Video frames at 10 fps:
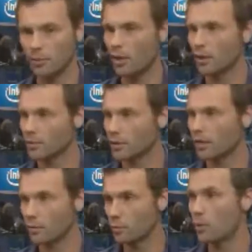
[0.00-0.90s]

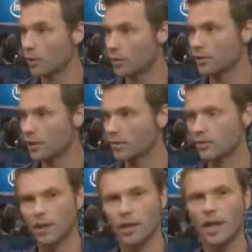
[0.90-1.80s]
himself or by herself.
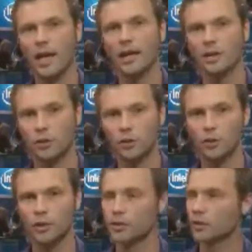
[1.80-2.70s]
So you
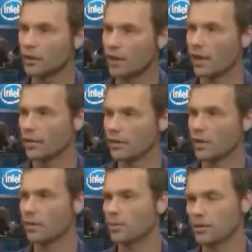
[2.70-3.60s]
do need to engage the
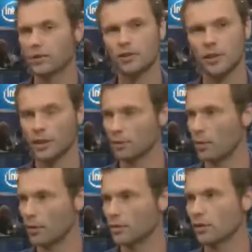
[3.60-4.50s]
line of business
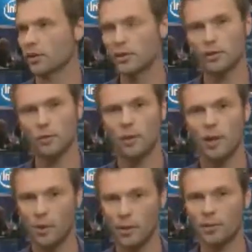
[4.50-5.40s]
experts. You need to
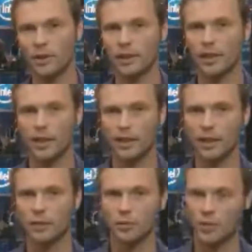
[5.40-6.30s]
probably
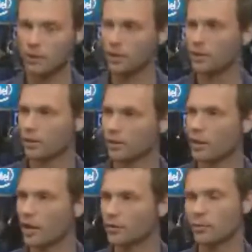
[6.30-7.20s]
engage with some technical
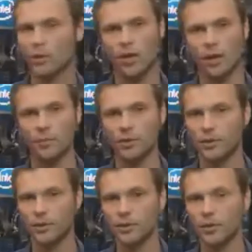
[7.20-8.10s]
guys from the line of
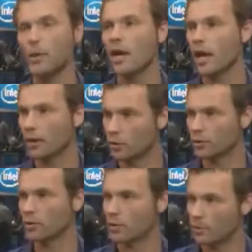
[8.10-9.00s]
business system, and
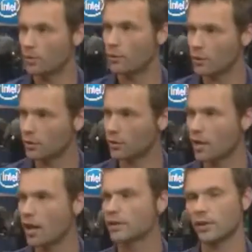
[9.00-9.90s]
also some of the functional
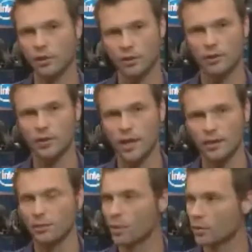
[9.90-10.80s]
guys that
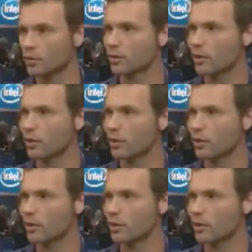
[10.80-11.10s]
understands the process